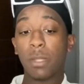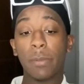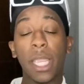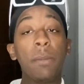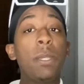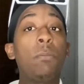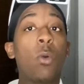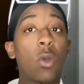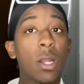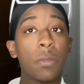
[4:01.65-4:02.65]
There may be
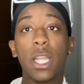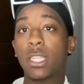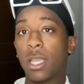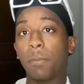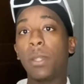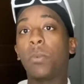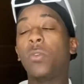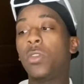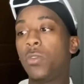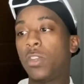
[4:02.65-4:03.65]
more, because some people
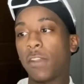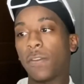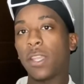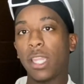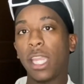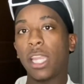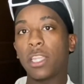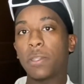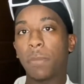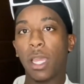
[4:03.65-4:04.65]
do different
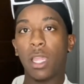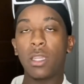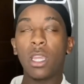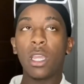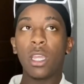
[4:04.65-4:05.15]
things, but